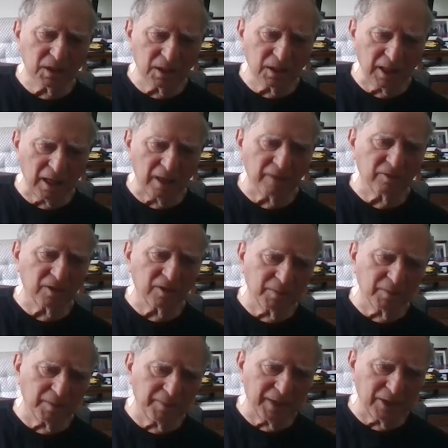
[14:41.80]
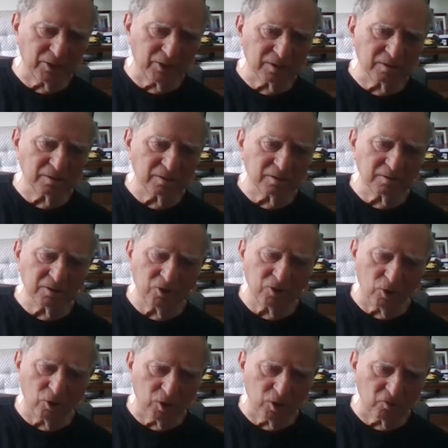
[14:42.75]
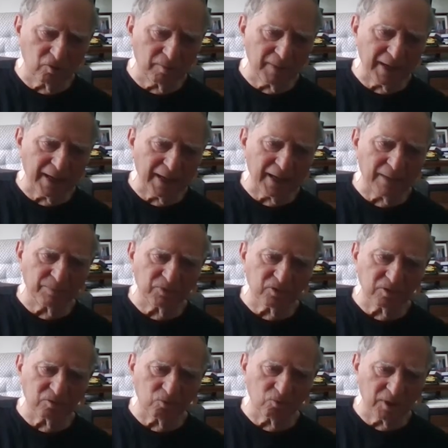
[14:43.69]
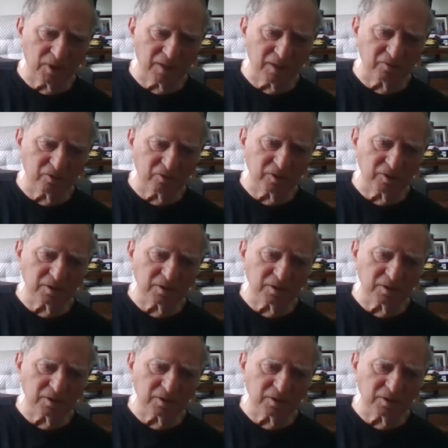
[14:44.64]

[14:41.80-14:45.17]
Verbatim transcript: telling them about it, going over maps and whatever,